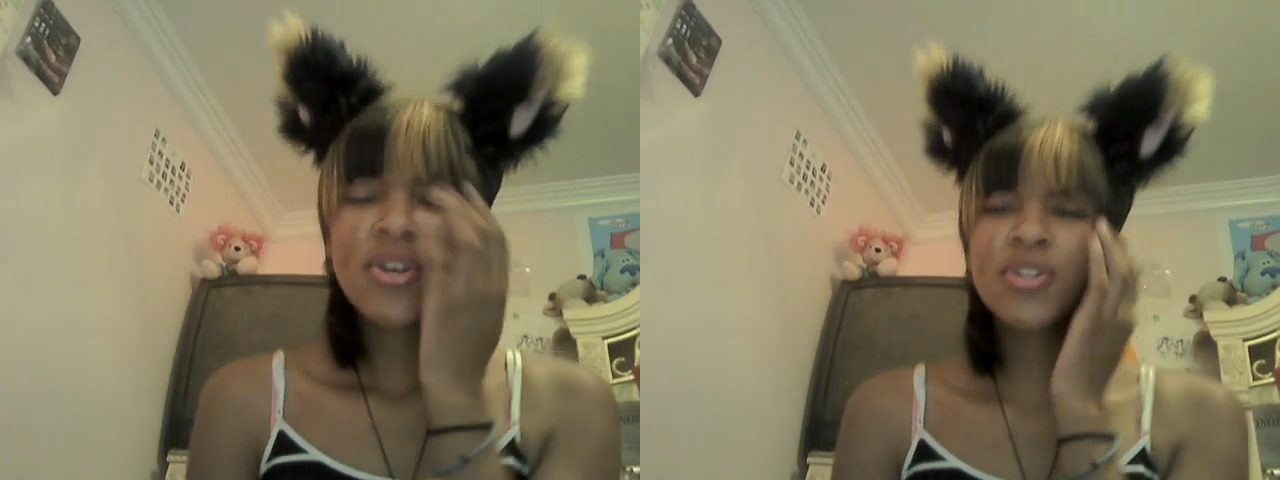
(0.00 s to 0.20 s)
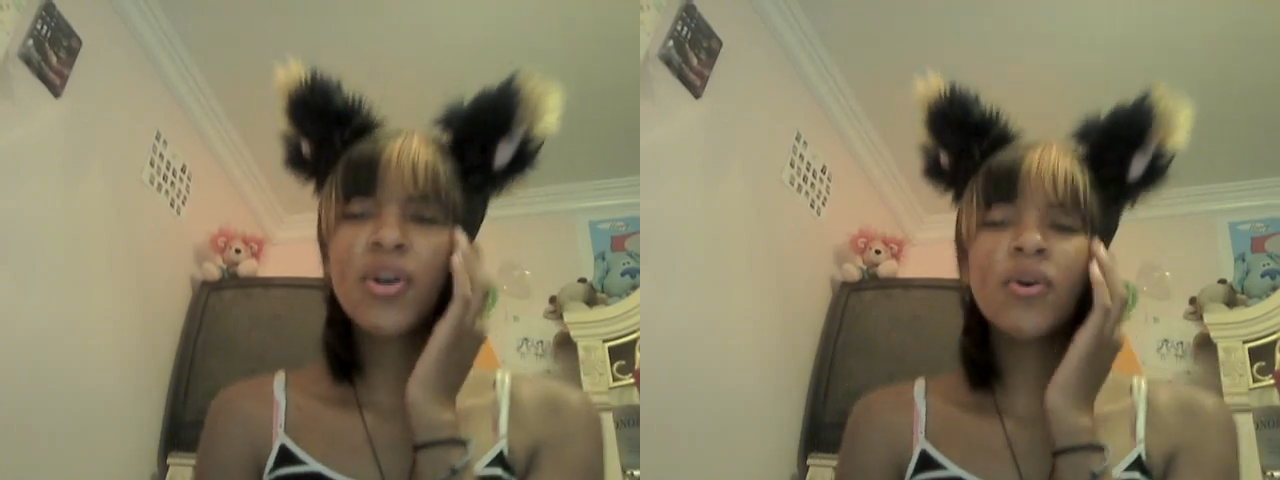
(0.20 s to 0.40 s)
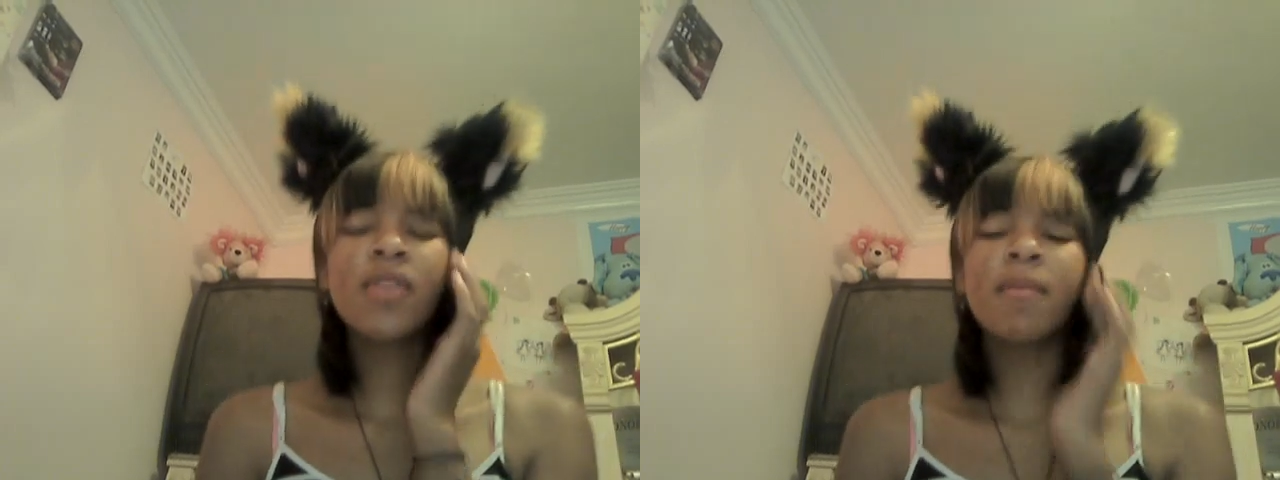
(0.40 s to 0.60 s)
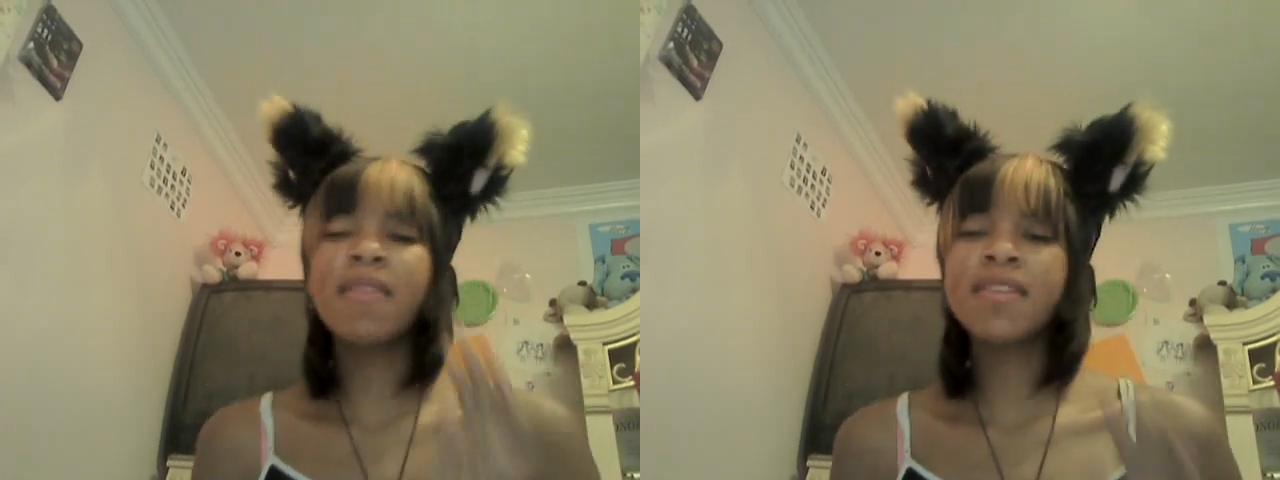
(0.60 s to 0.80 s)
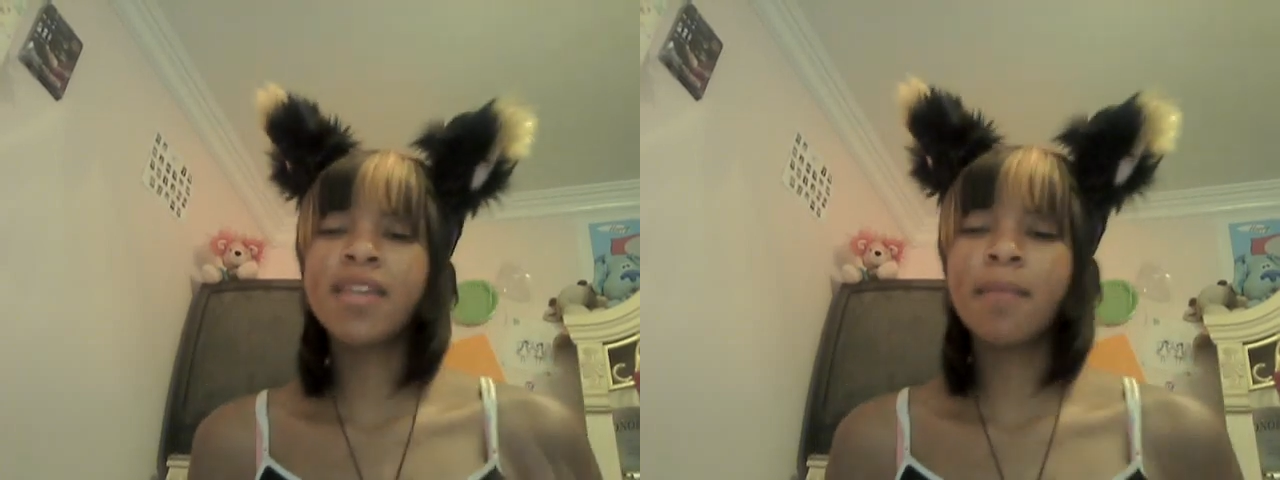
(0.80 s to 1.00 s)
So they
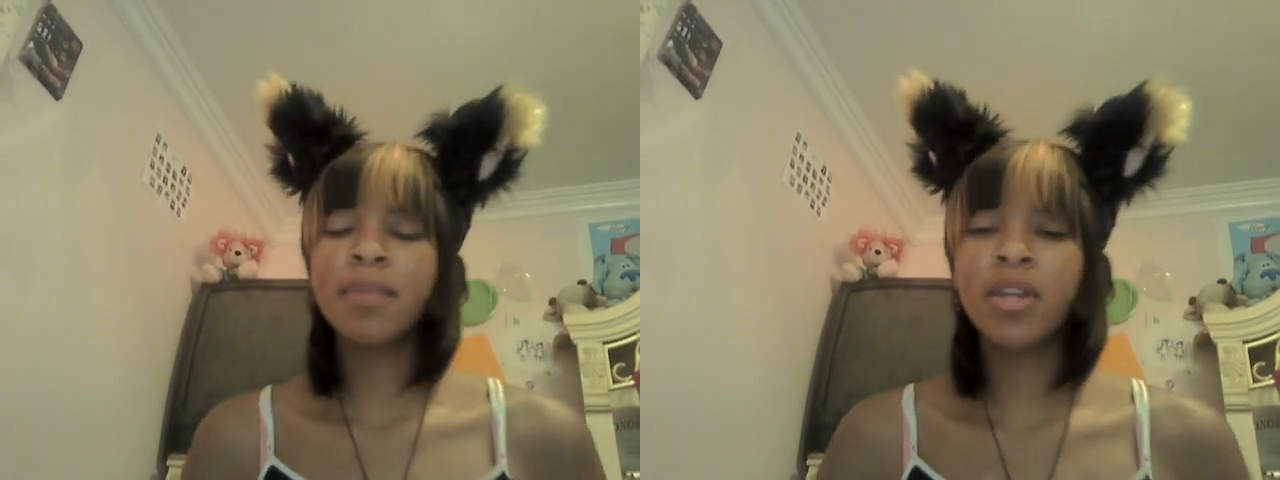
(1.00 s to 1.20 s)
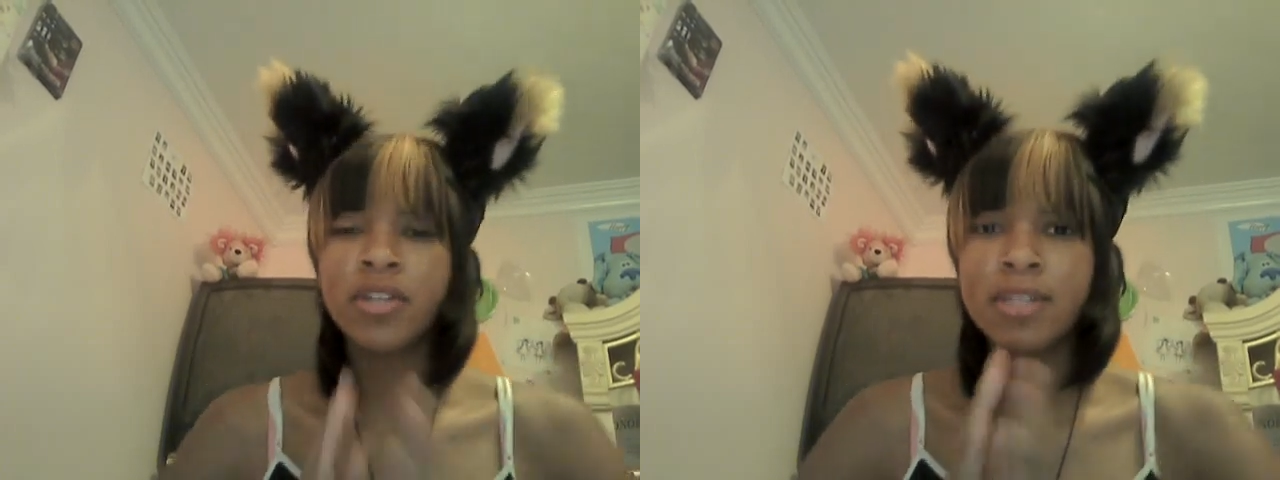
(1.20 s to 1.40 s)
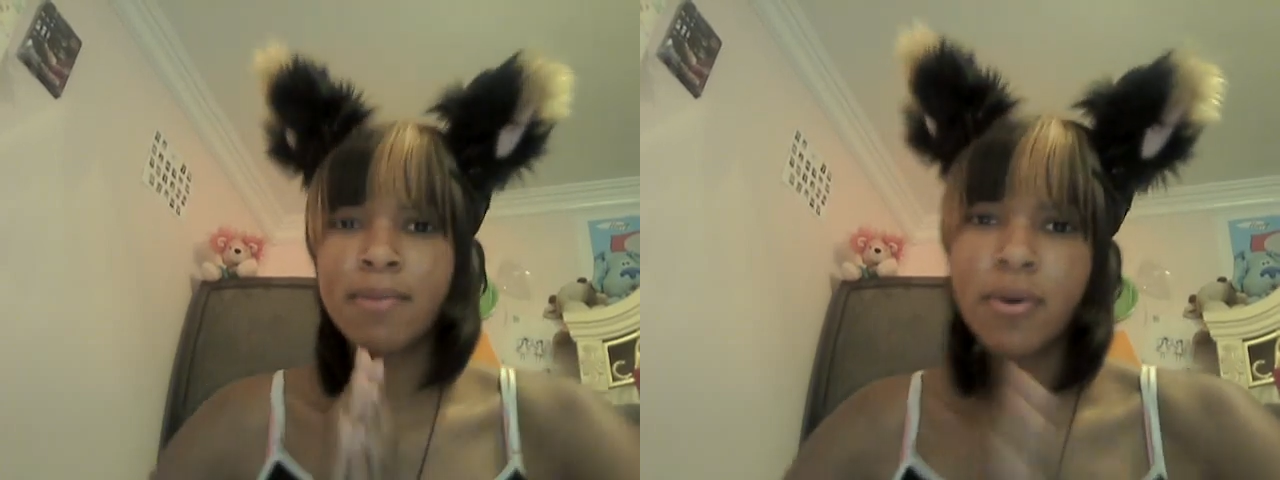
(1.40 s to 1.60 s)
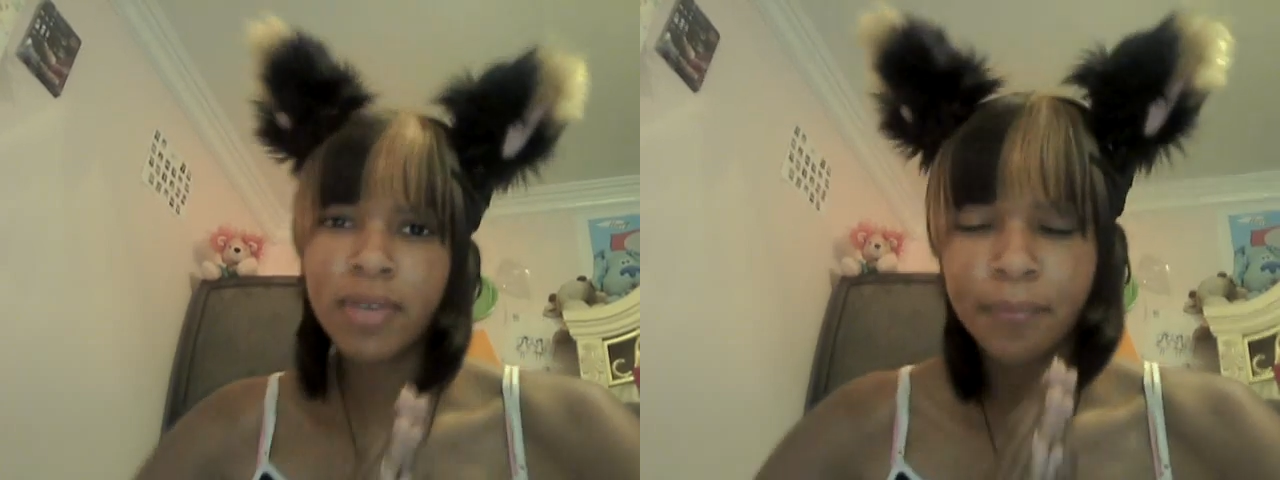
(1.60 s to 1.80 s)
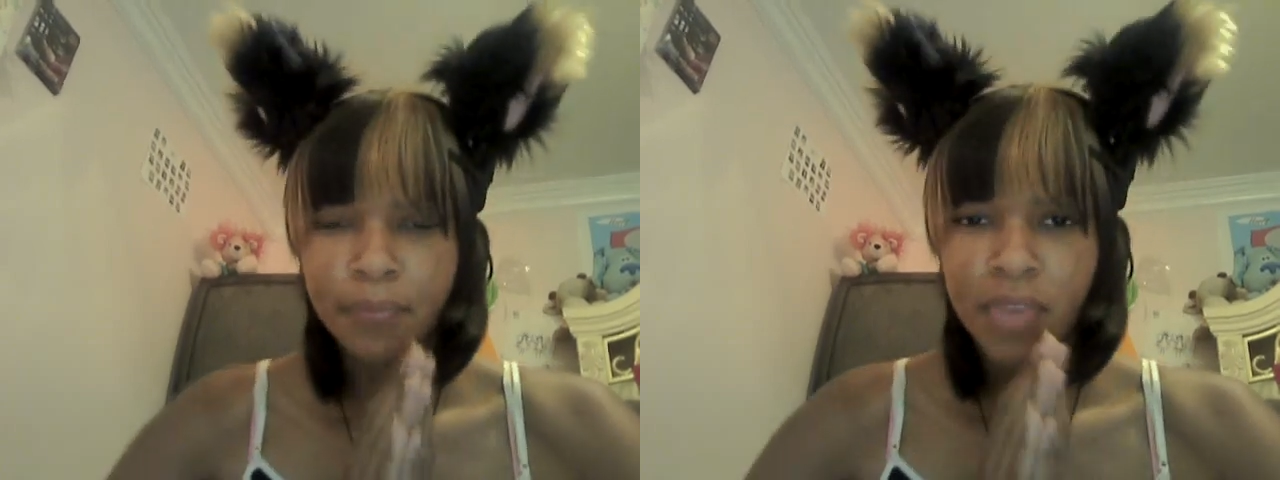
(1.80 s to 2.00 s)
made this company called
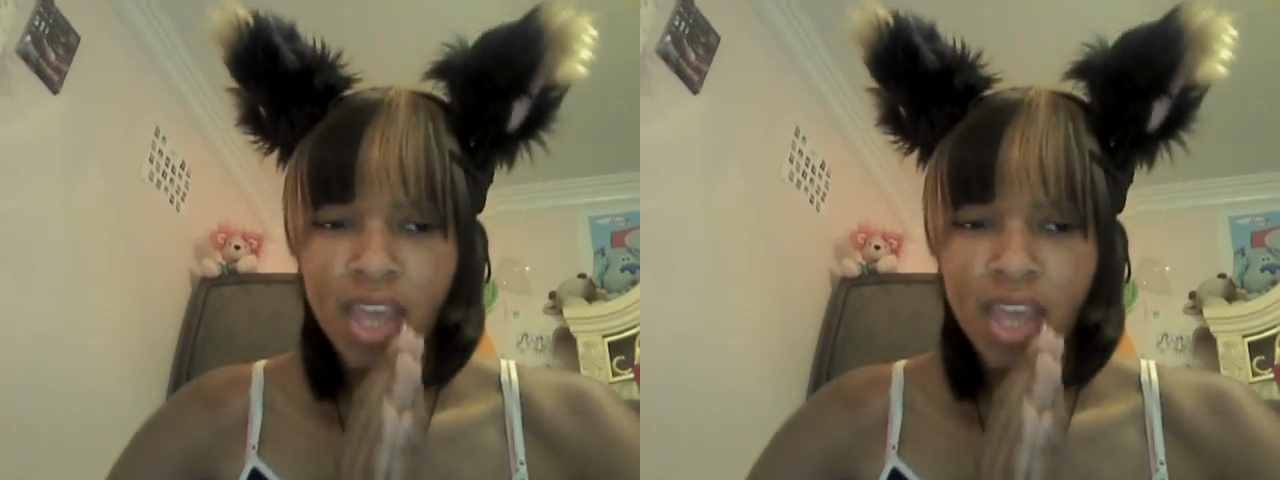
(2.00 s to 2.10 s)
Emoki.